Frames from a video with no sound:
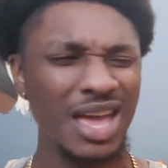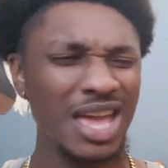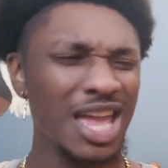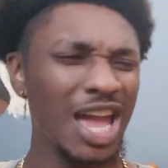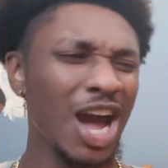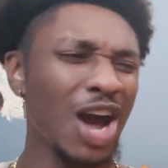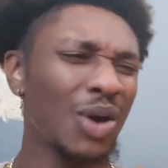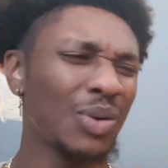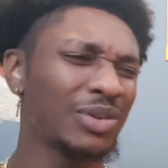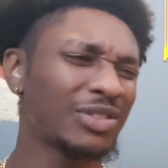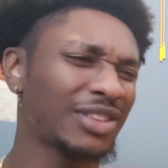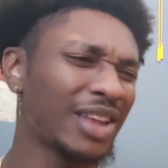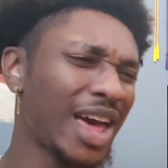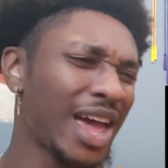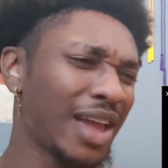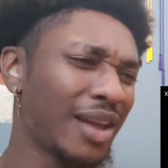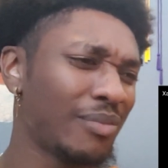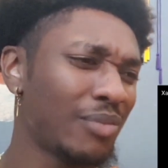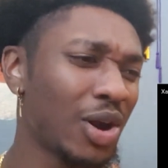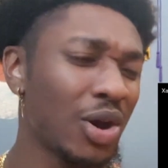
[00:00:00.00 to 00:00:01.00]
Y'all was
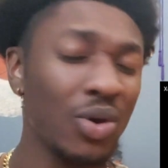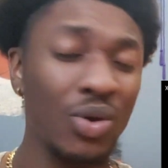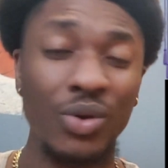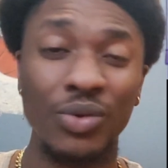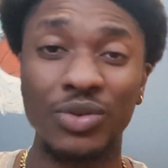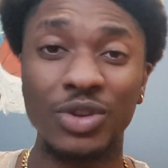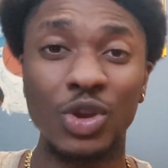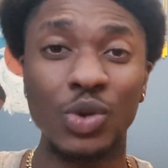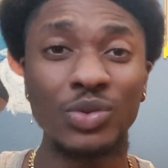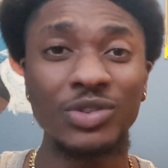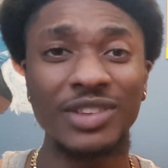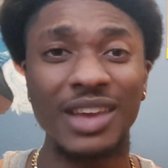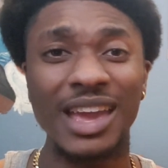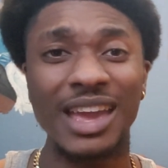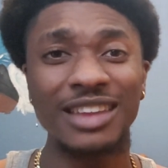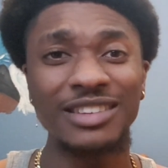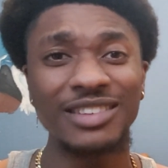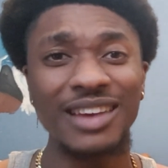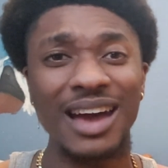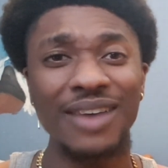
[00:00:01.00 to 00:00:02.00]
like, bro, you
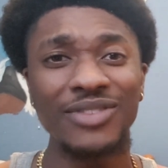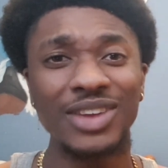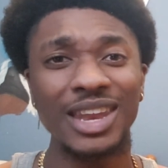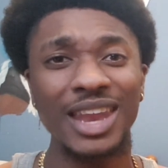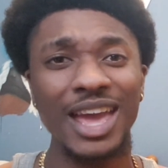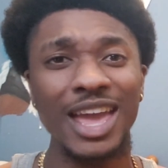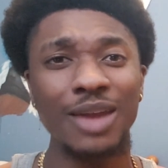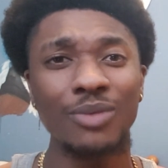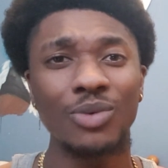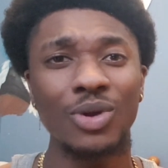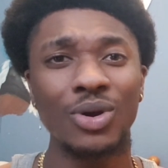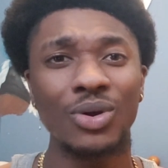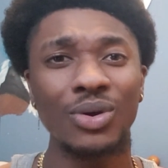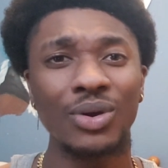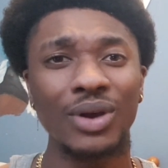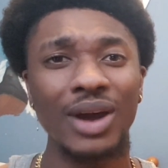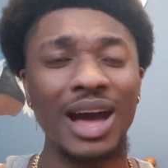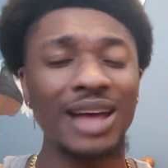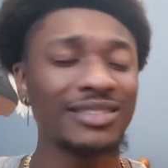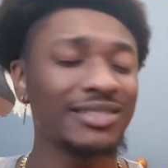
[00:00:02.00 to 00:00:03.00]
saying Xavi name
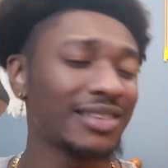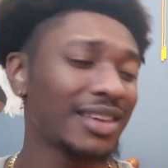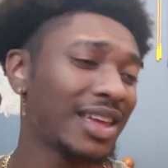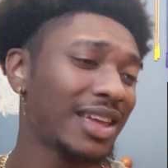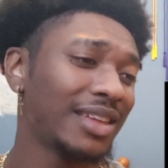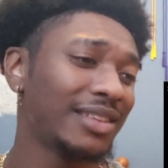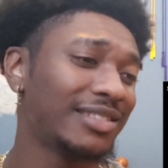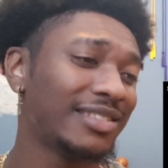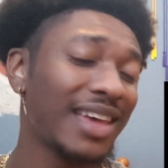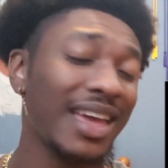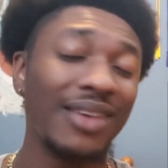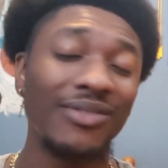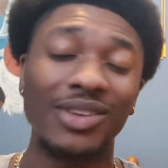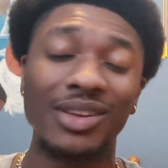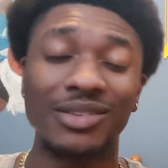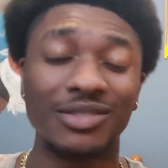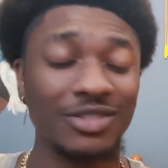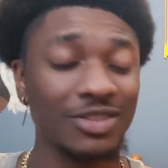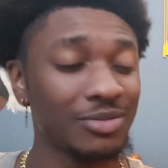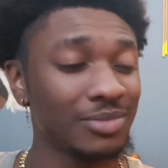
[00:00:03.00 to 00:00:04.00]
wrong. I said
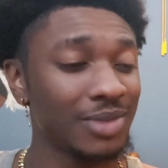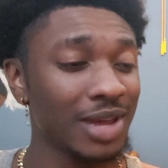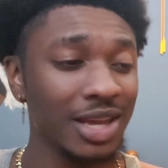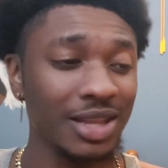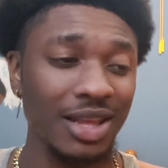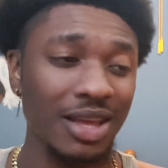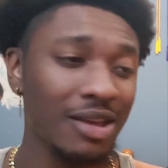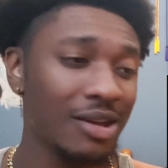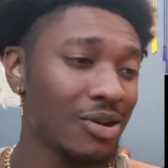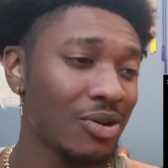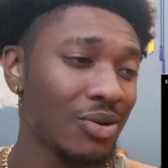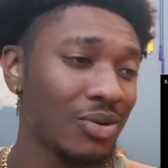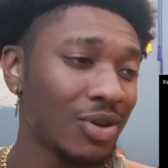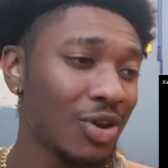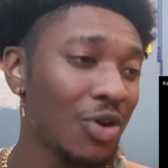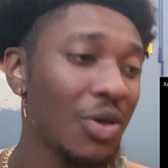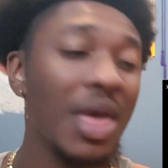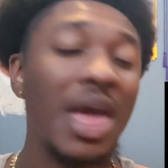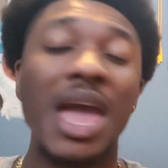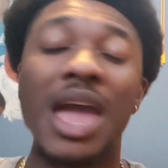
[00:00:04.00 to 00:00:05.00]
Xavi or something like that. I don't
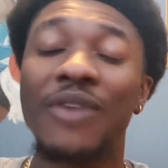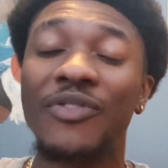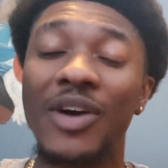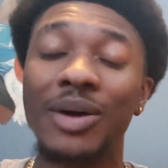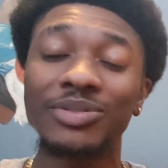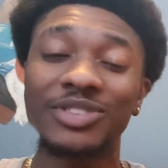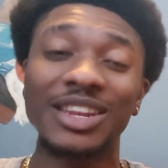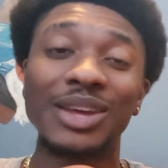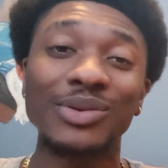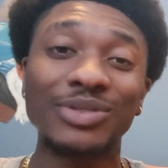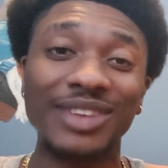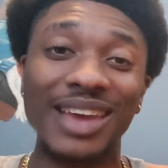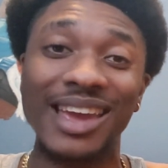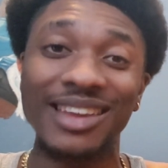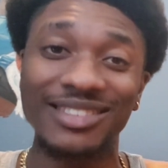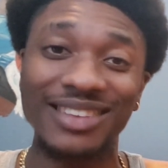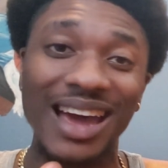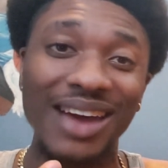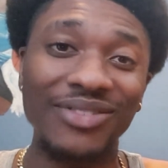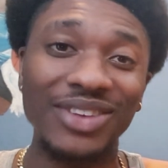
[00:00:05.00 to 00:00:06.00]
know. If I'm still
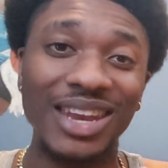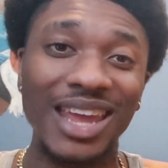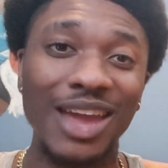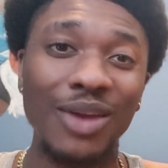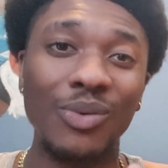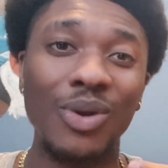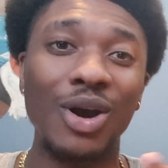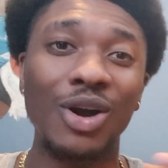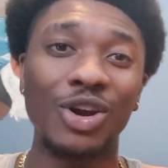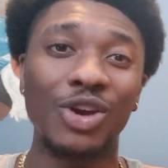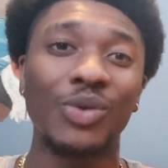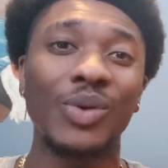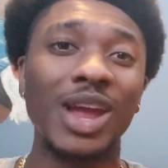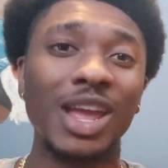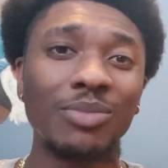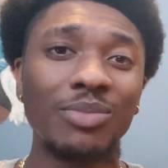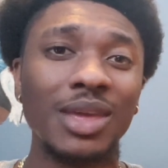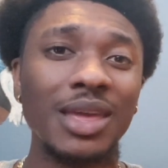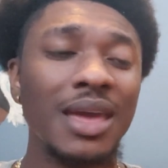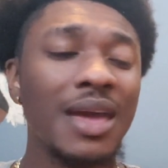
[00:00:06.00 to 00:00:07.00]
saying Xavi name wrong,
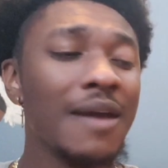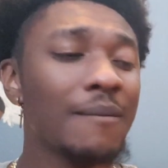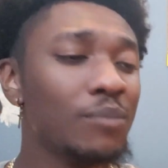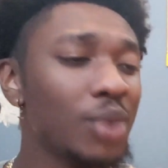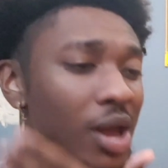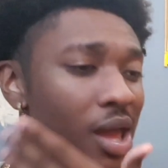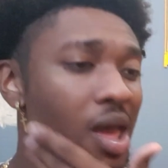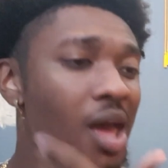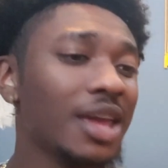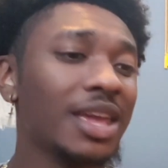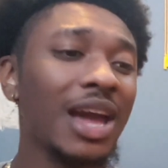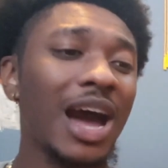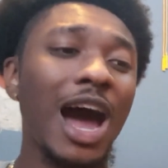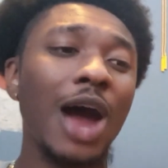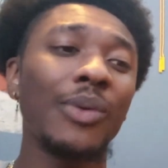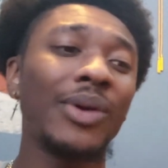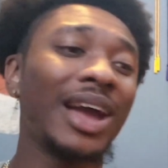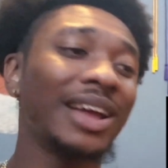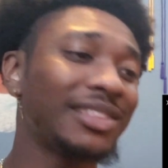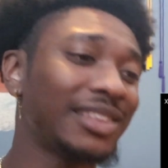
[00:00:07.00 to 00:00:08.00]
correct me. But yeah,
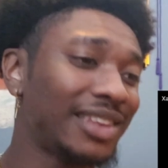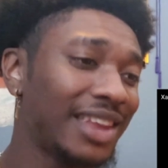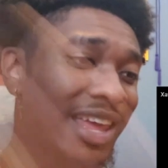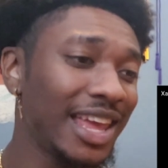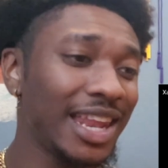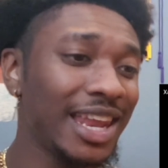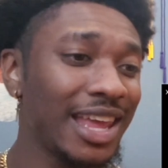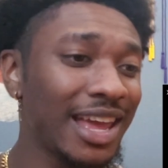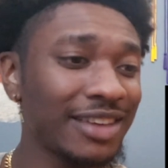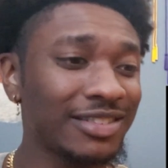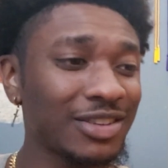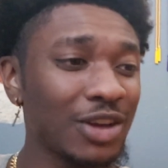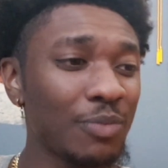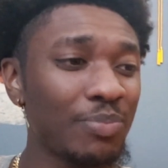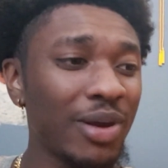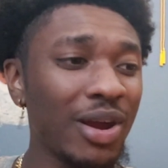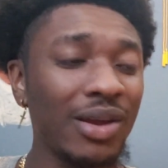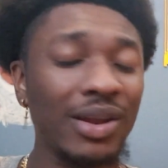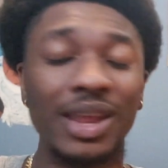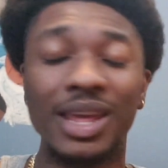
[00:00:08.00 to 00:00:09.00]
I reacted to NES. So
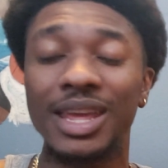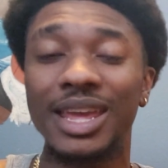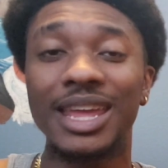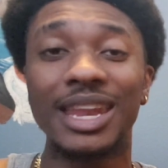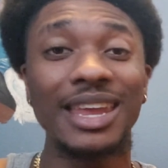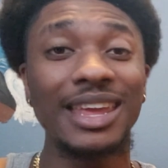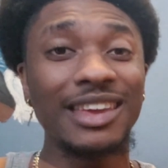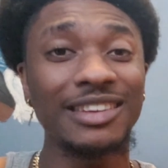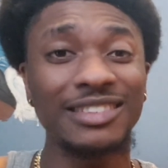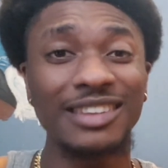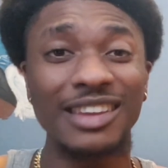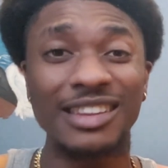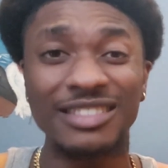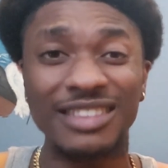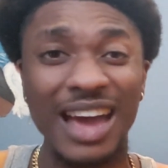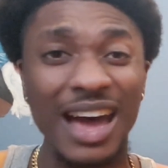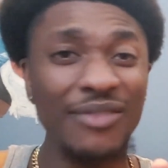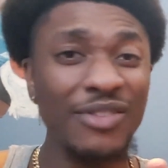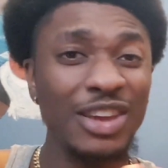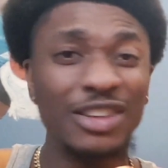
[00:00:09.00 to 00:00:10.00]
apparently, NES and
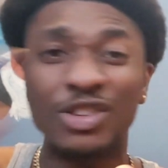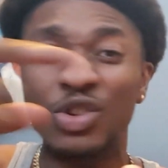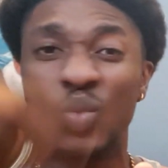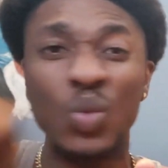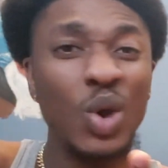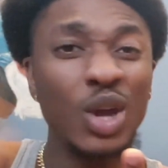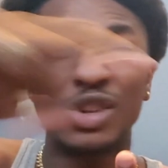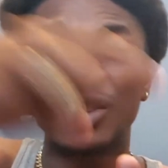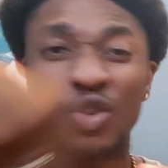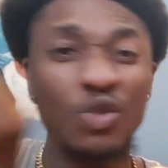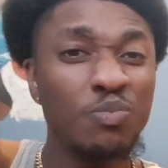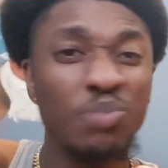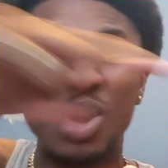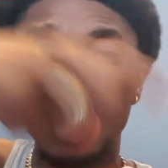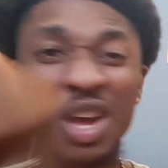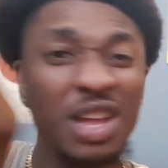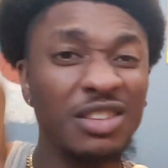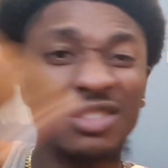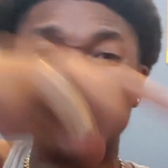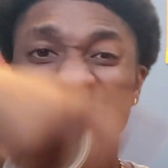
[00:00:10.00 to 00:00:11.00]
Xavi is the 1-2
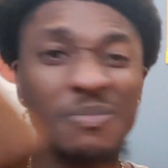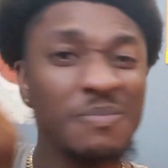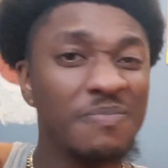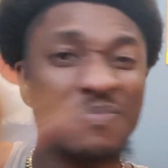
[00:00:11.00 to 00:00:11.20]
punch.